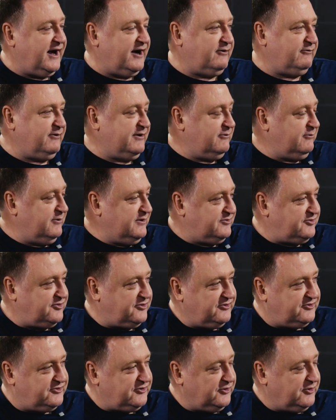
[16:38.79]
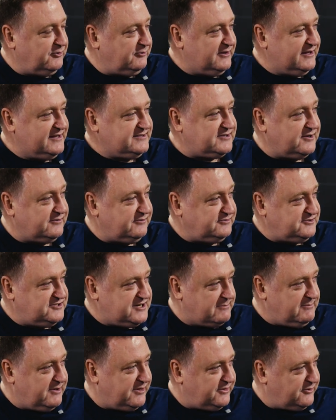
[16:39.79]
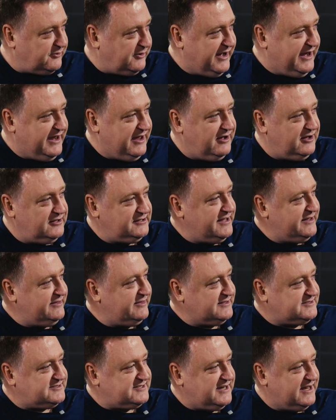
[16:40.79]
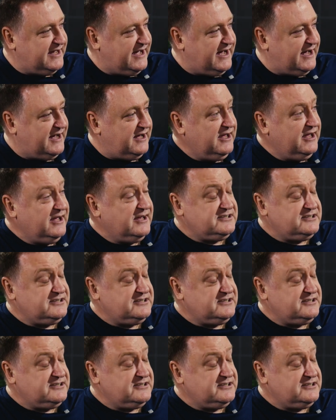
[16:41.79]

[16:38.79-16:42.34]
We saw the release of Gemma 3 earlier this year,